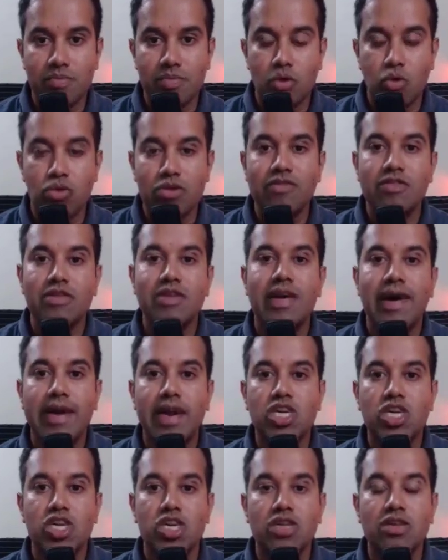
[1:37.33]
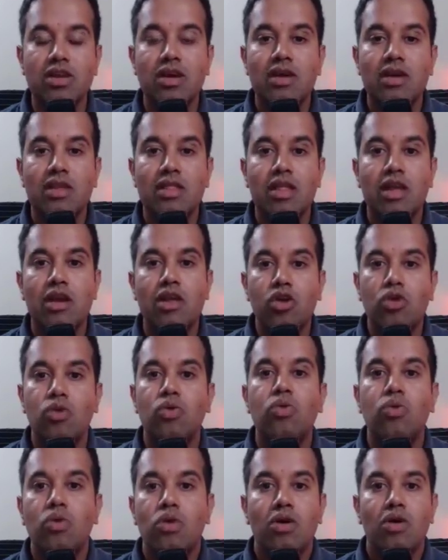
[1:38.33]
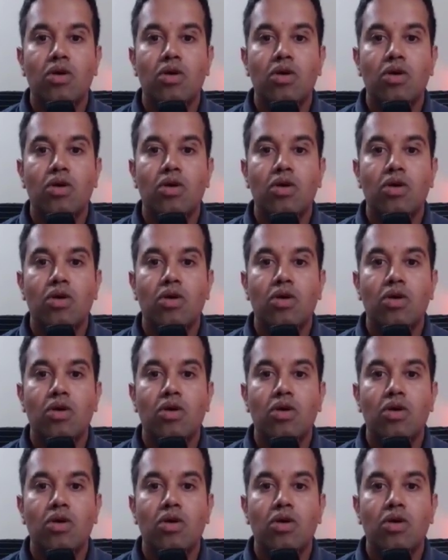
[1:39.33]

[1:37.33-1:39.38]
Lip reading: What's the direction that you